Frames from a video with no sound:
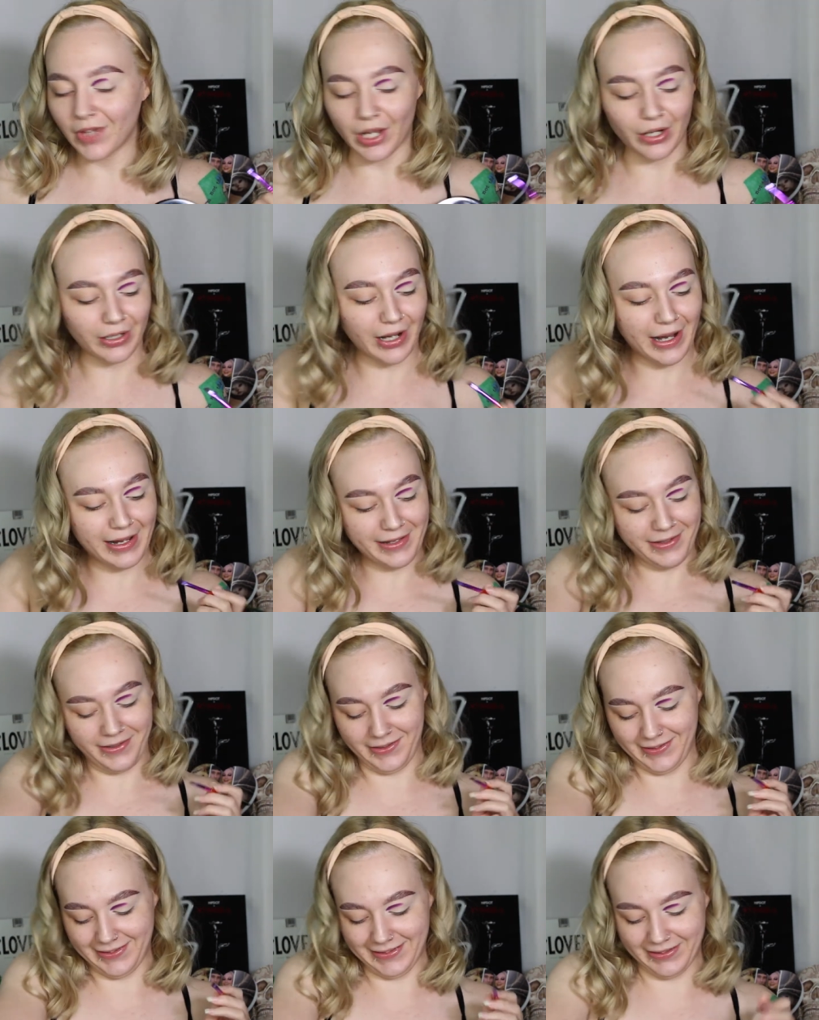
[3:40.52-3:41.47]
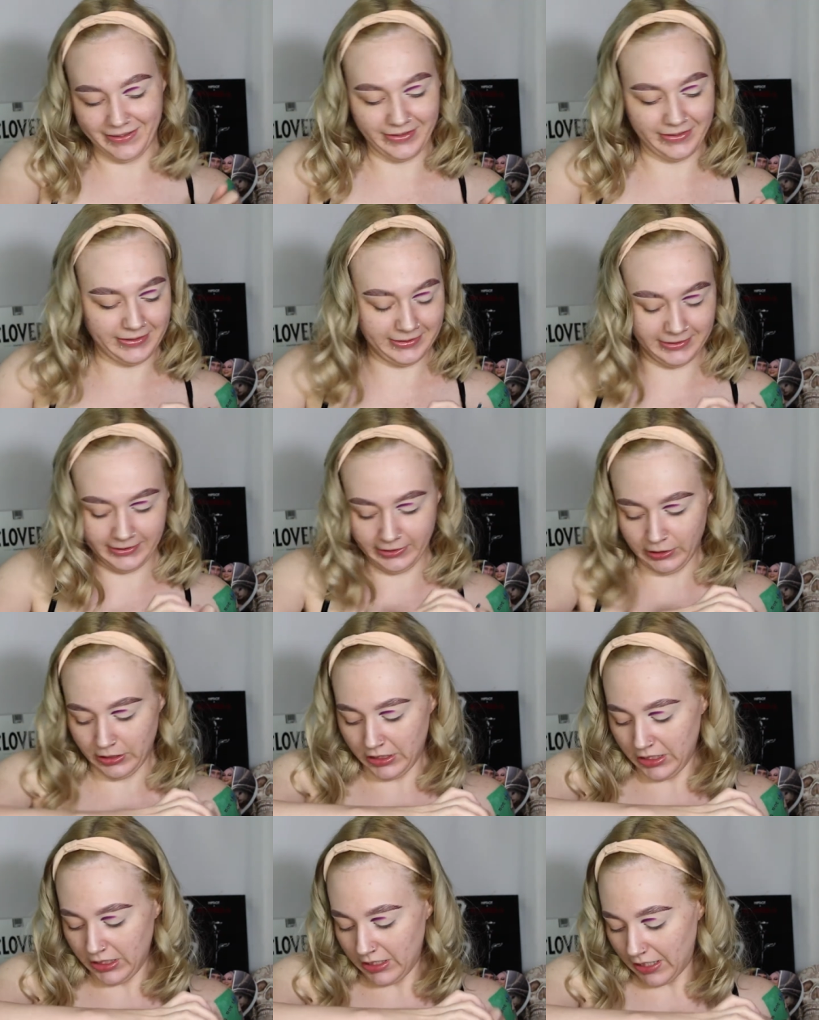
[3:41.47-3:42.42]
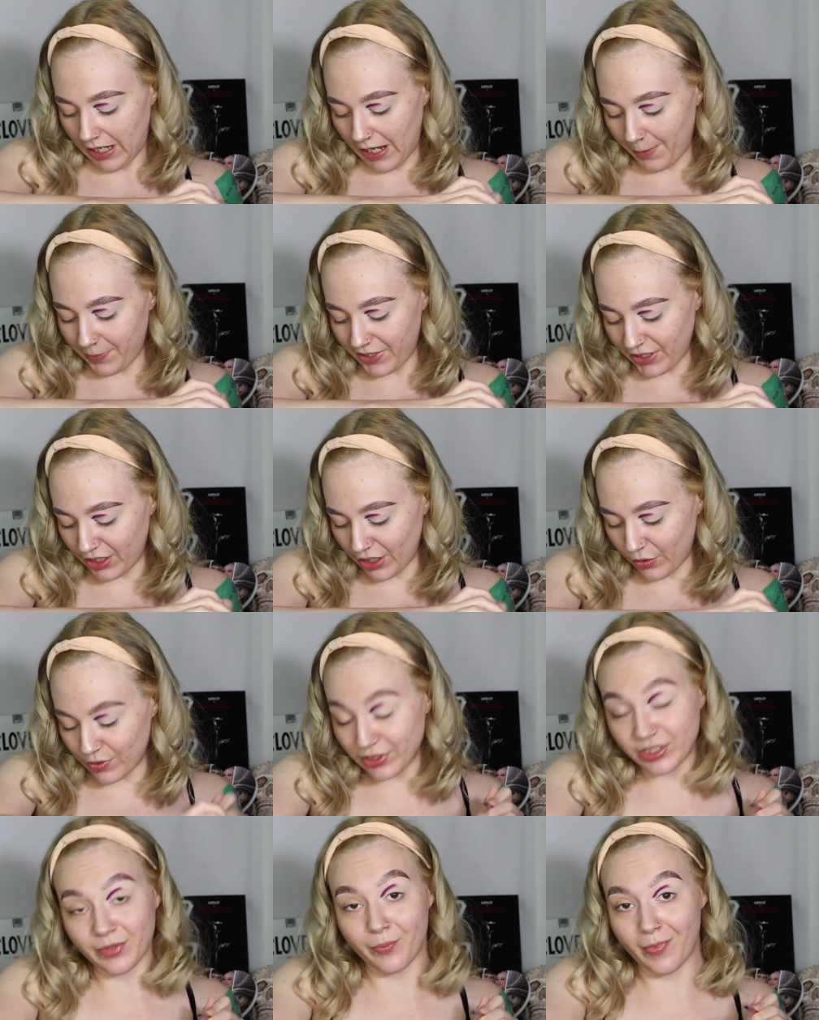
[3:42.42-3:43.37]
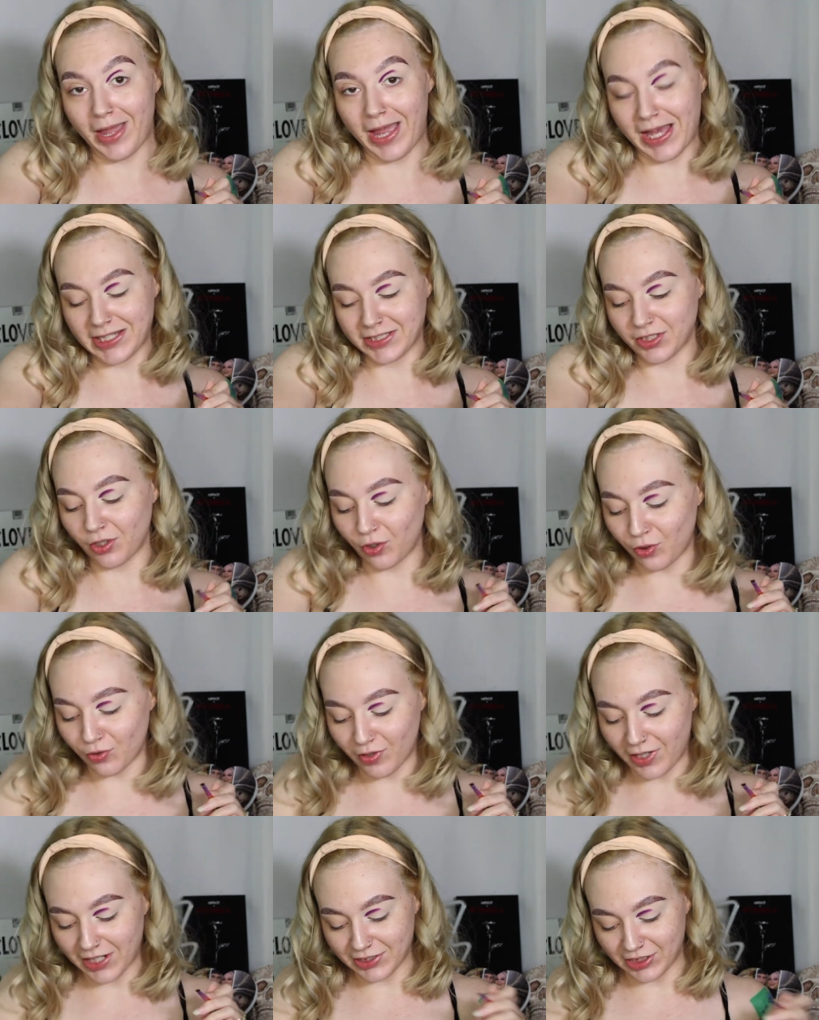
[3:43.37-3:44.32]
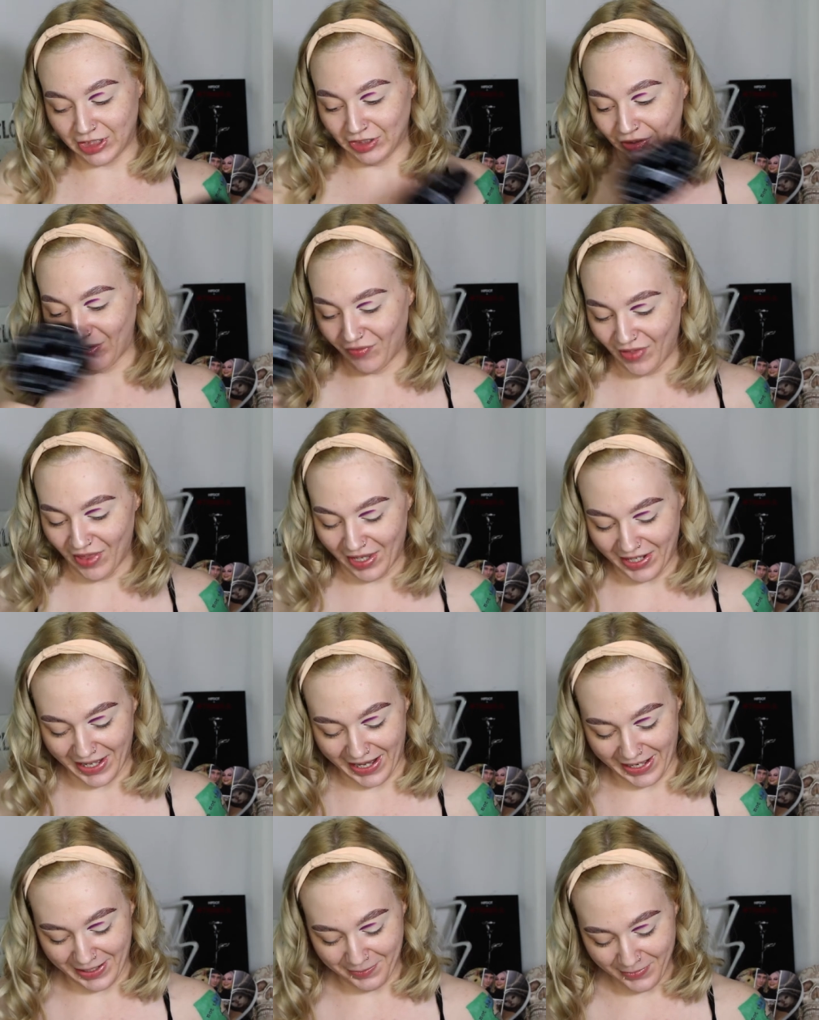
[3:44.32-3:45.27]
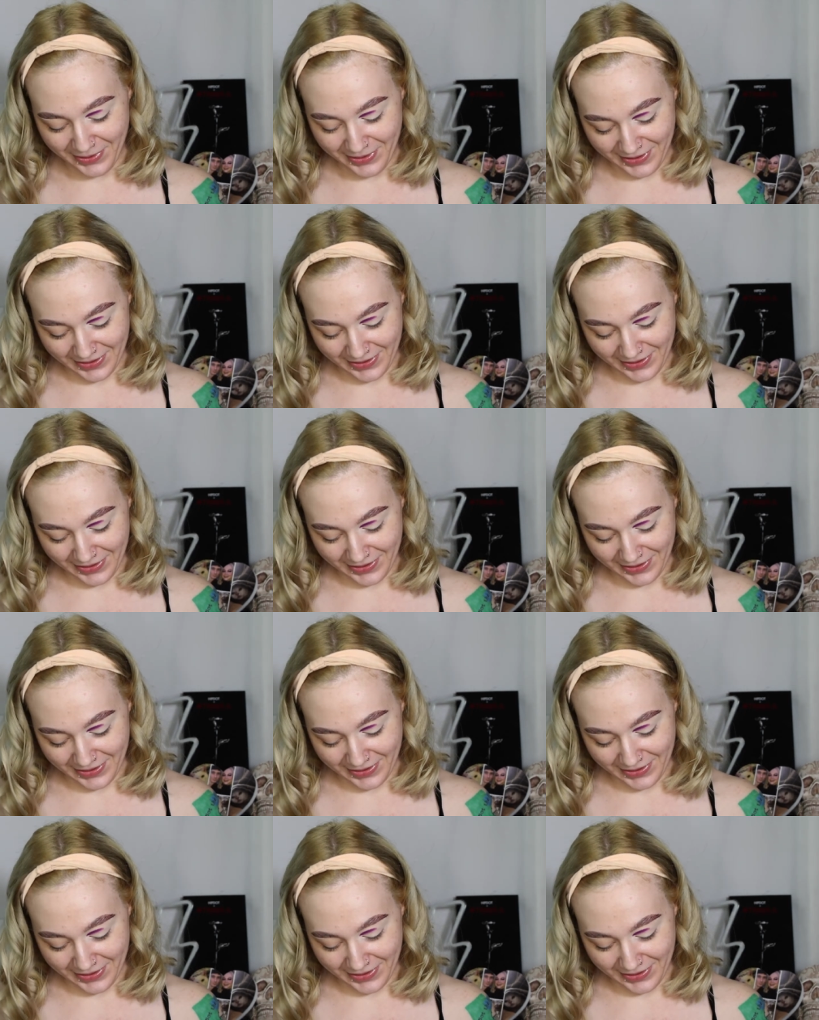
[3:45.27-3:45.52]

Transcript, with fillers: All right, I'm gonna go into Math Hole. I just love that name.